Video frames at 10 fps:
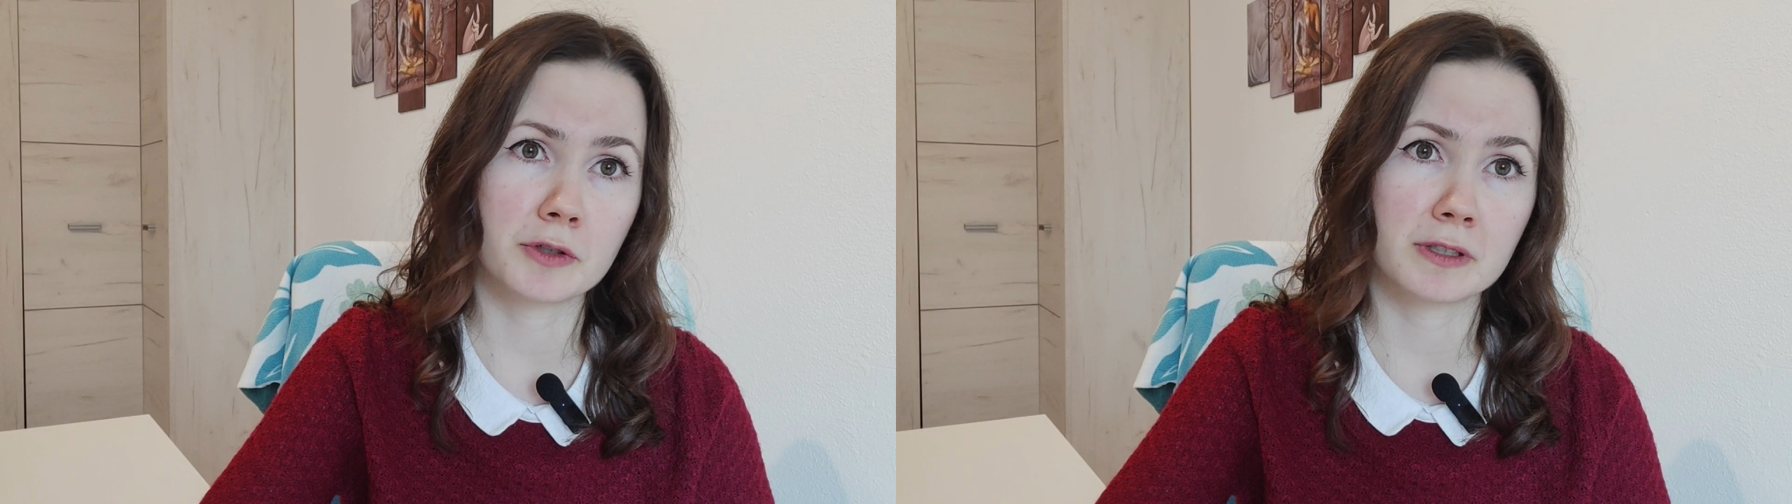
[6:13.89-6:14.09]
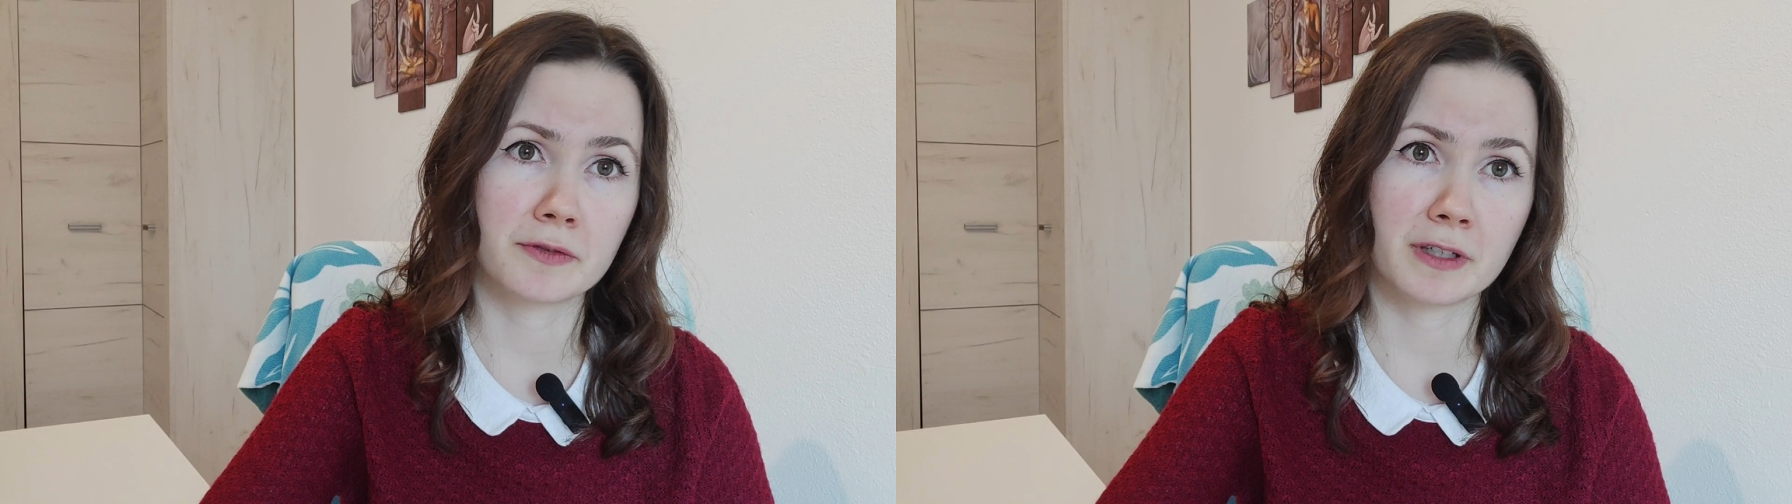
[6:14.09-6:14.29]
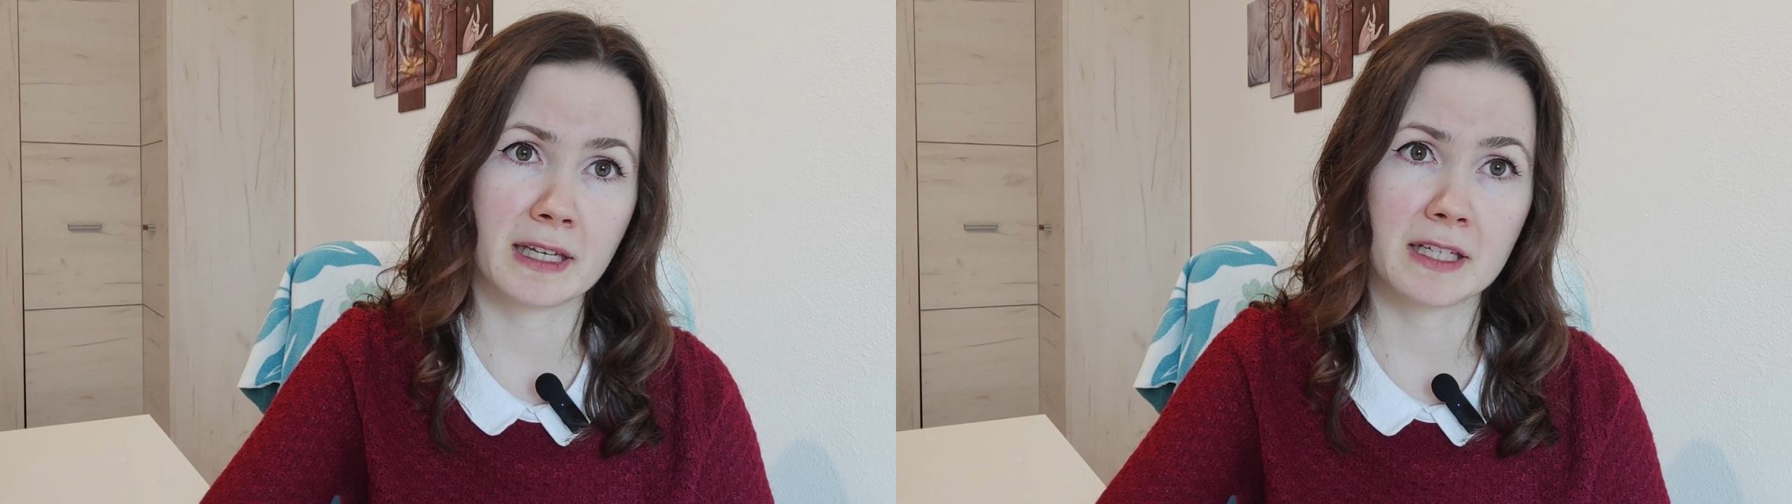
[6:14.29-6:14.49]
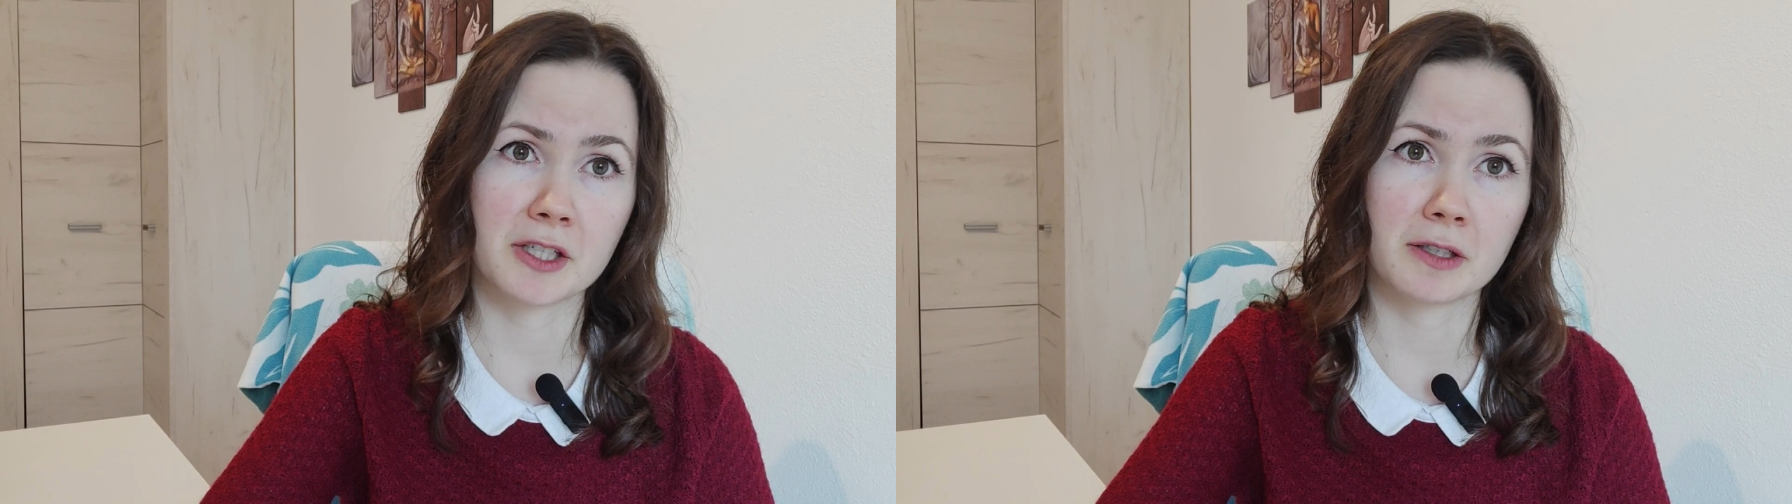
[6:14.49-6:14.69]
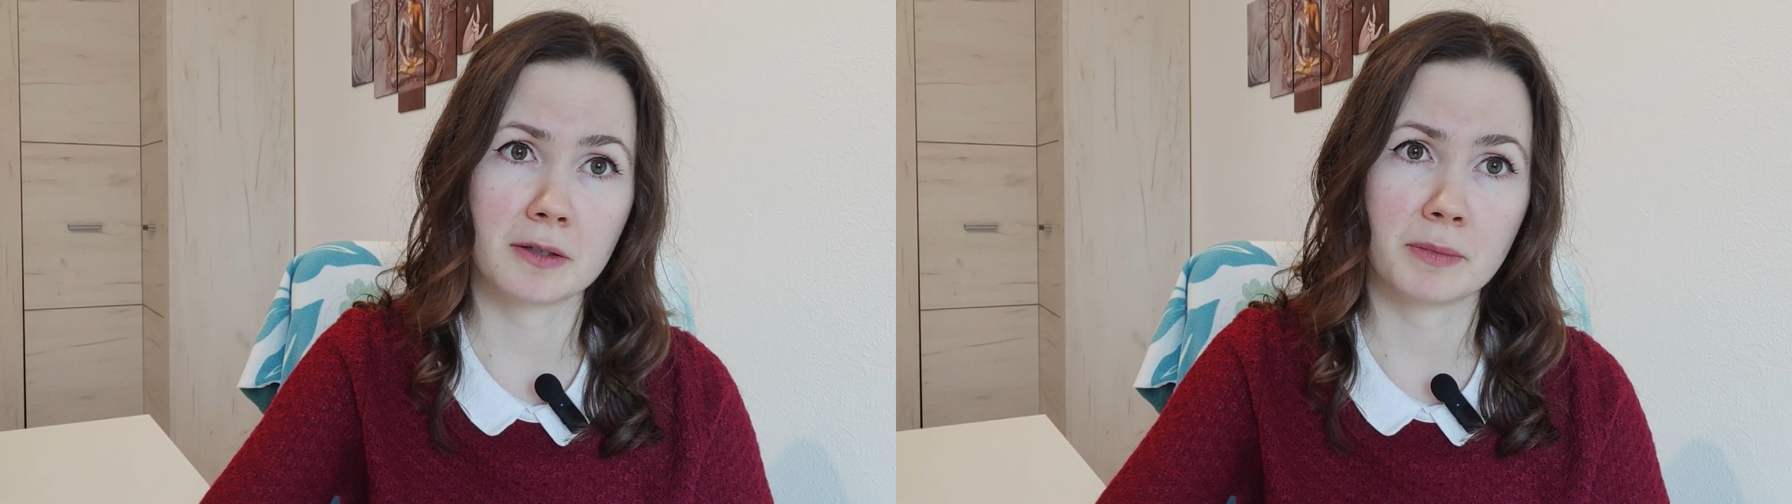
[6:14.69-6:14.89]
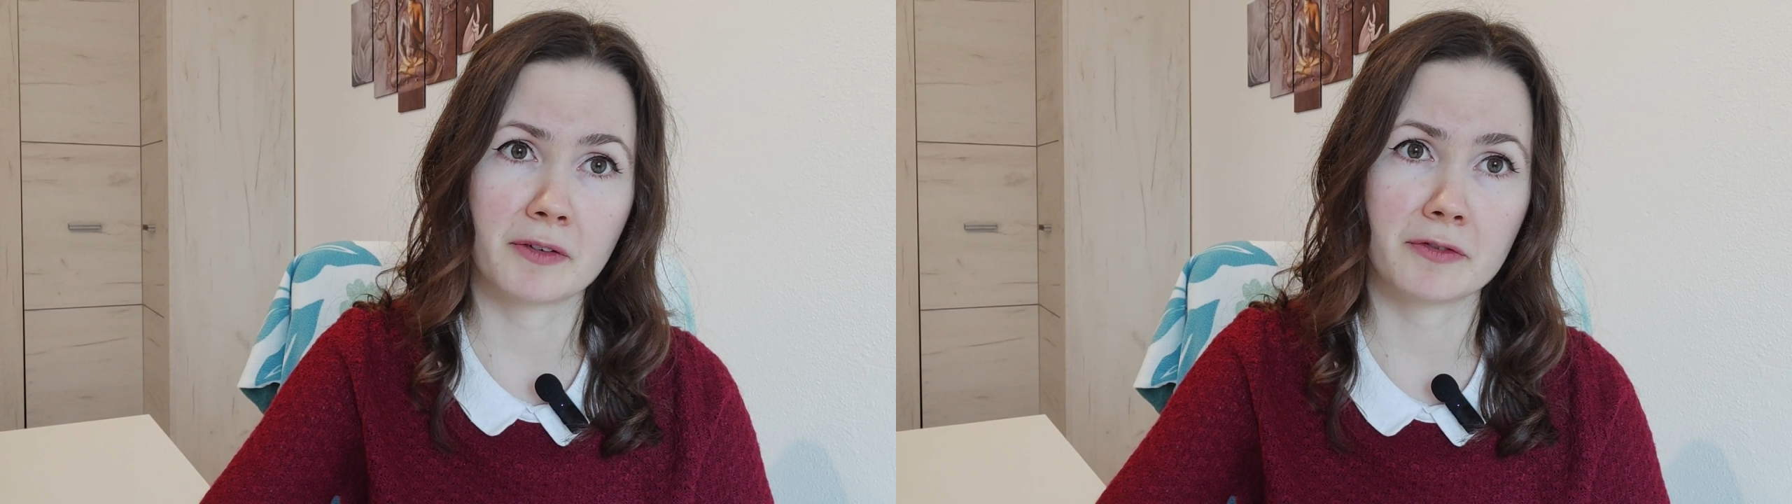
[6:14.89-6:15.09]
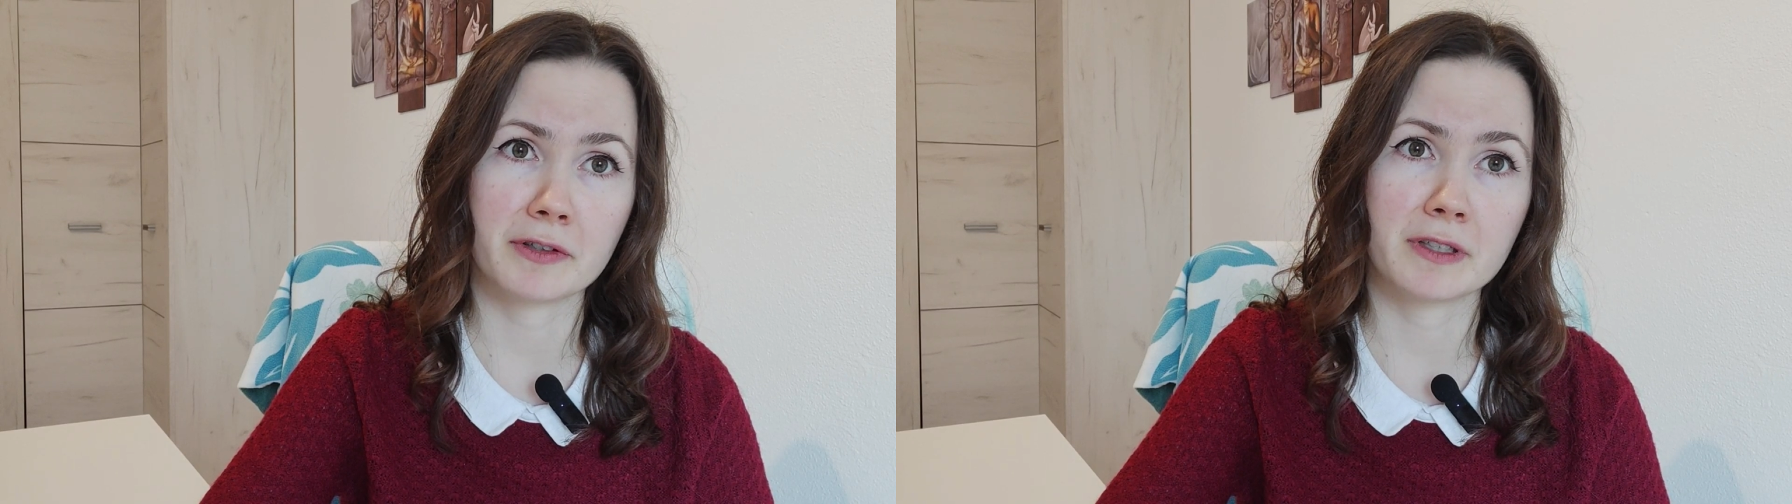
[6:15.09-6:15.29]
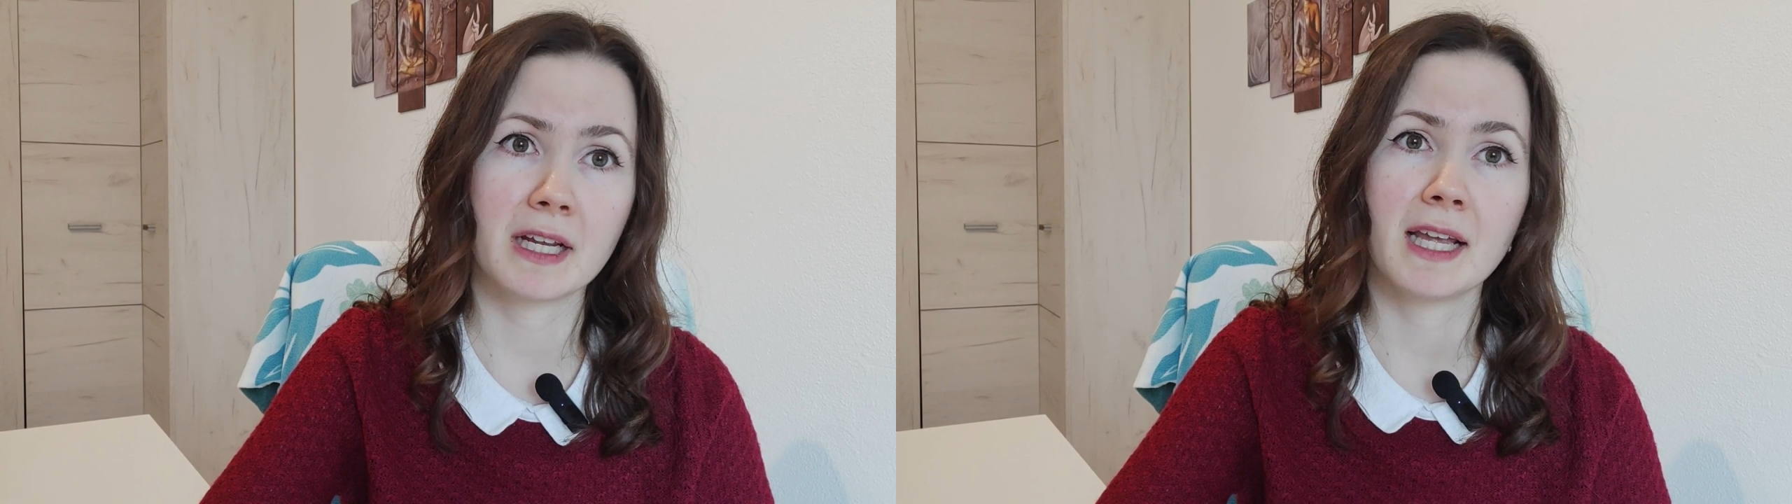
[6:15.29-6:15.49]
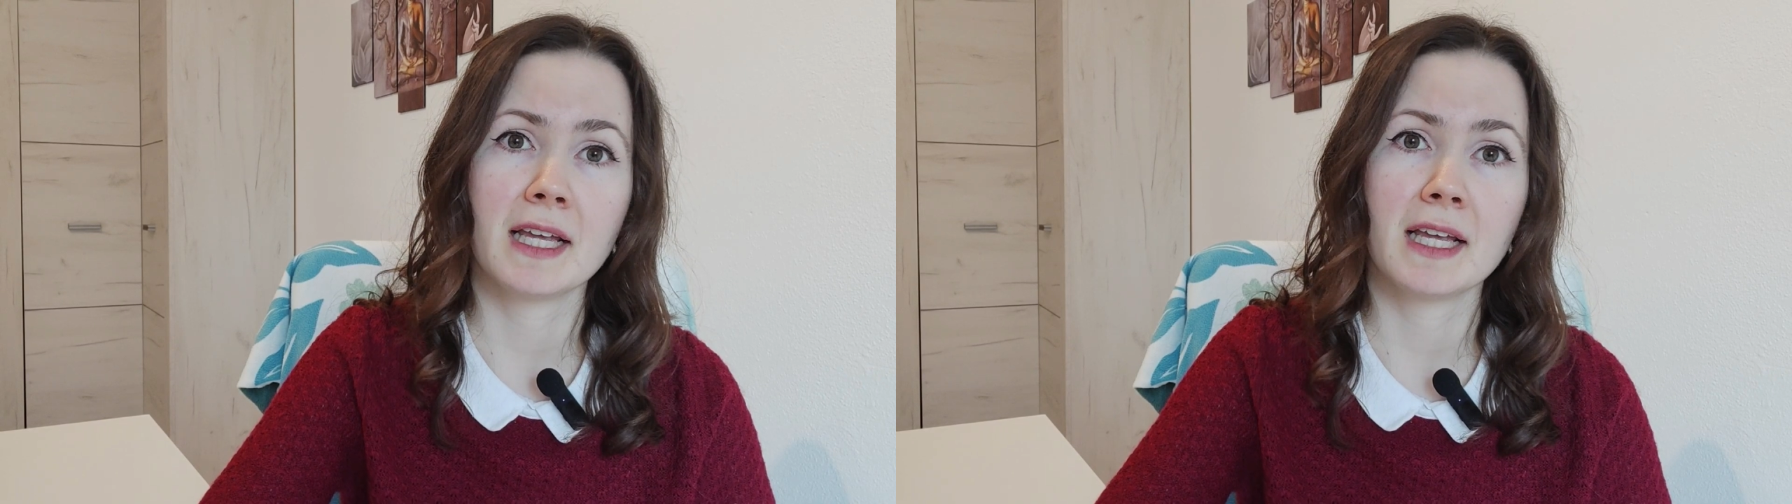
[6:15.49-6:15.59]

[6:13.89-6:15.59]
notification on my phone.